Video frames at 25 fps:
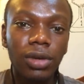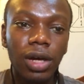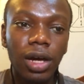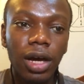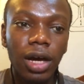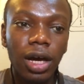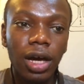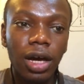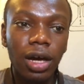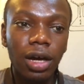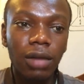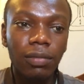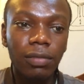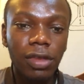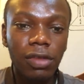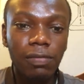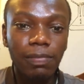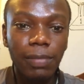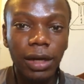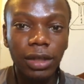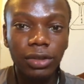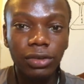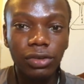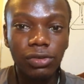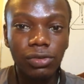It's
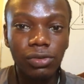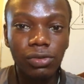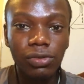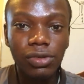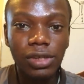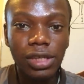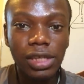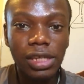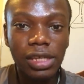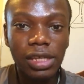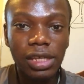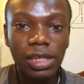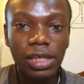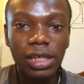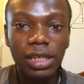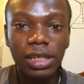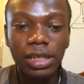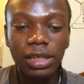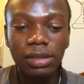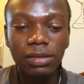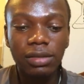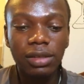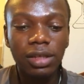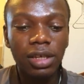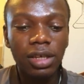back to school
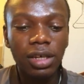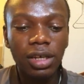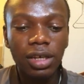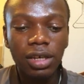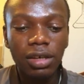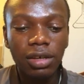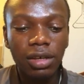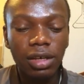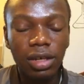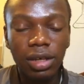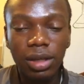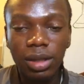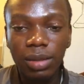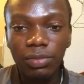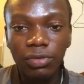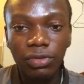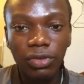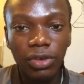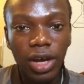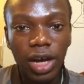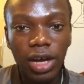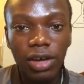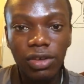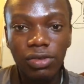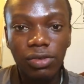season
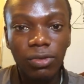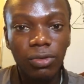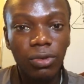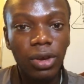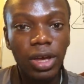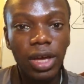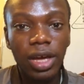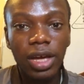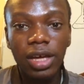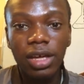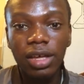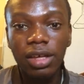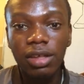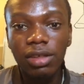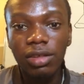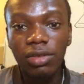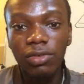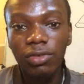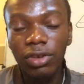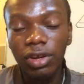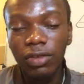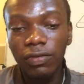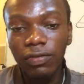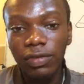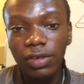for high schoolers,
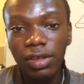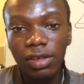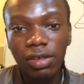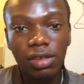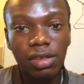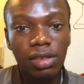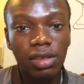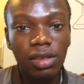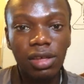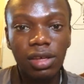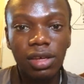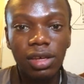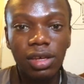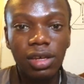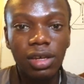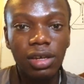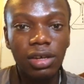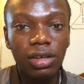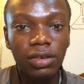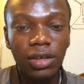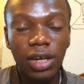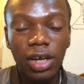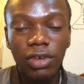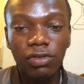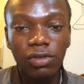university,
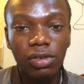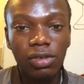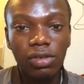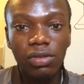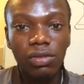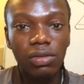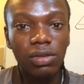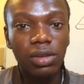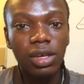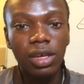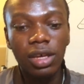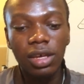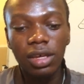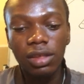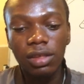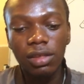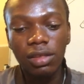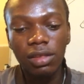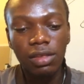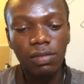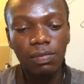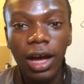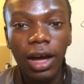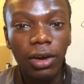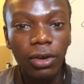graduate
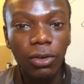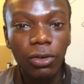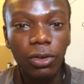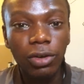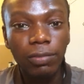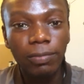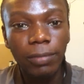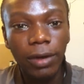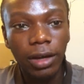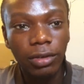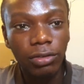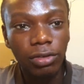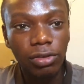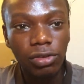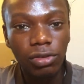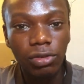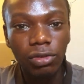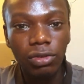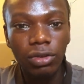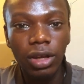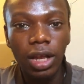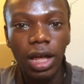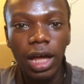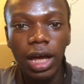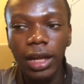students are going back to school.